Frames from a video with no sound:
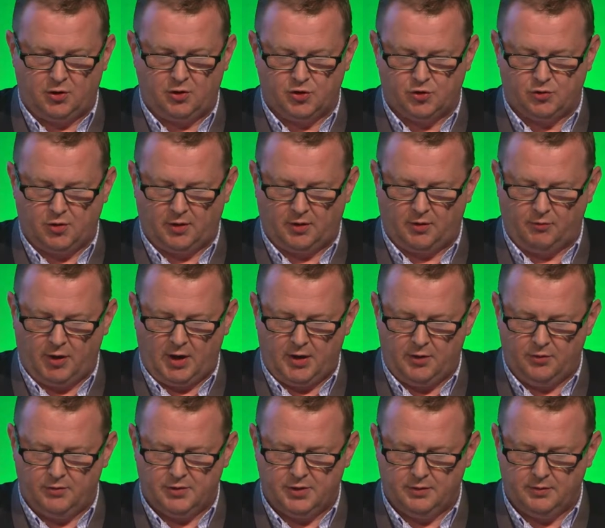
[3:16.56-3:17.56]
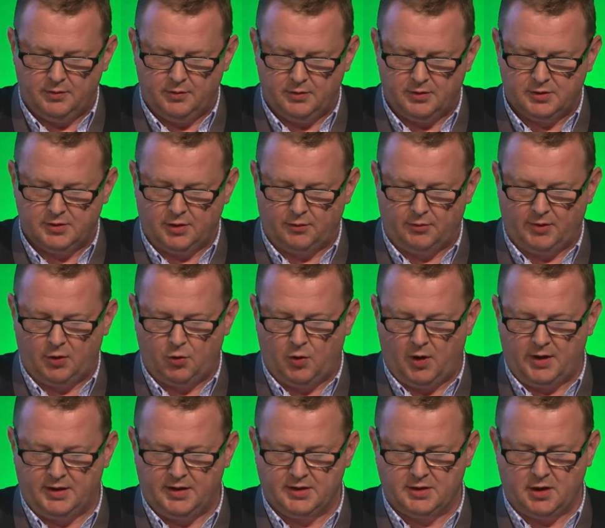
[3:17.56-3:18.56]
construct the road to the
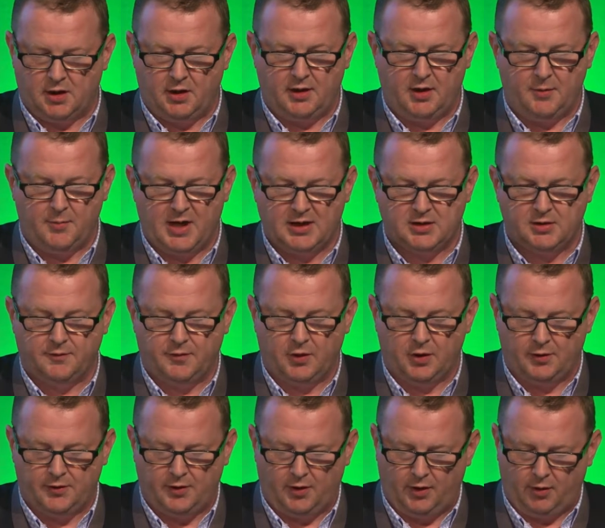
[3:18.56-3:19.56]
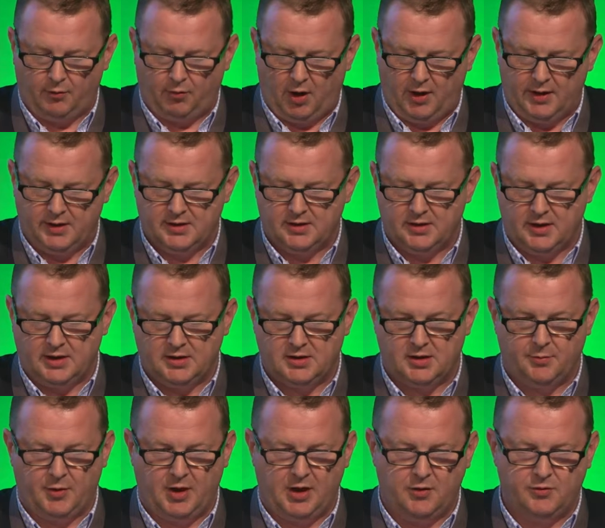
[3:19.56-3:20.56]
required design, the mass of earth on the right needs
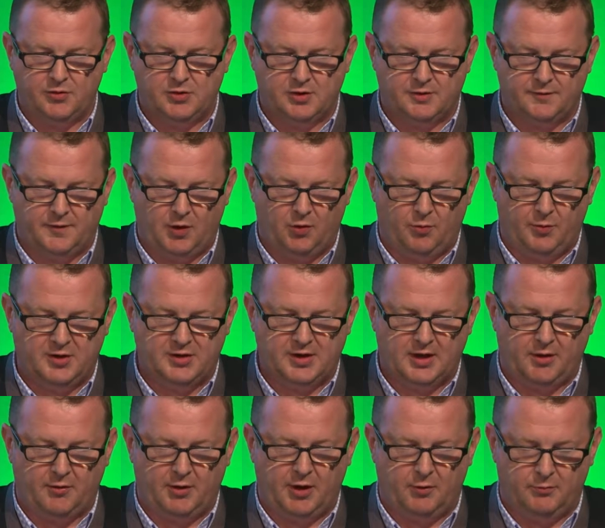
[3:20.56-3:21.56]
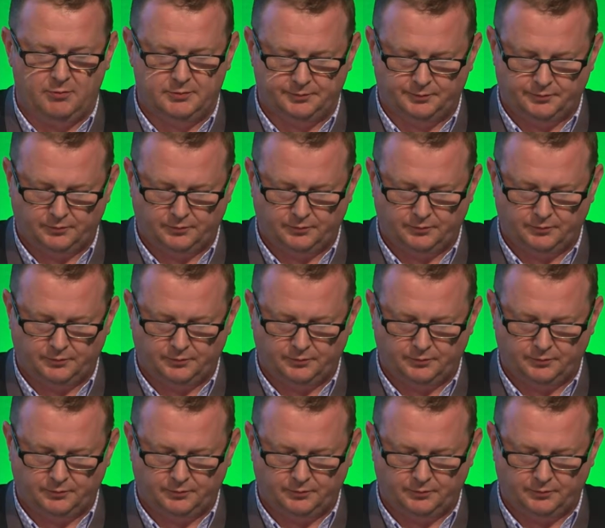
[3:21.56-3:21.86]
to be used as fill material.